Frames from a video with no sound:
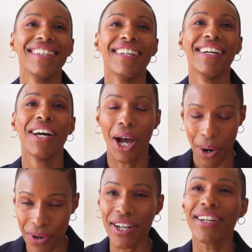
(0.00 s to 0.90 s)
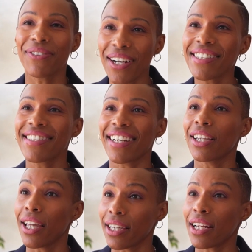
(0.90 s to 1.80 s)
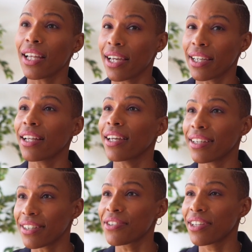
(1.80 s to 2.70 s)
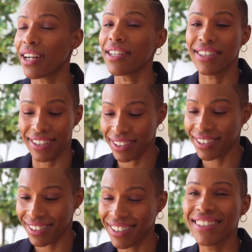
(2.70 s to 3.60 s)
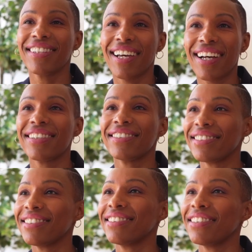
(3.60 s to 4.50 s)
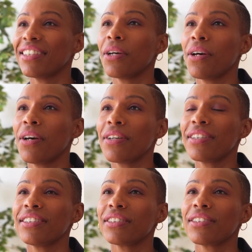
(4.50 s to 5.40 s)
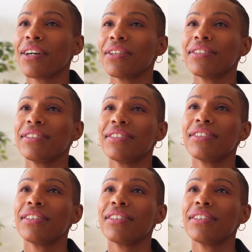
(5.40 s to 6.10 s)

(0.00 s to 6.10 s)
you think more about other people and the value that you can be able to give unto them.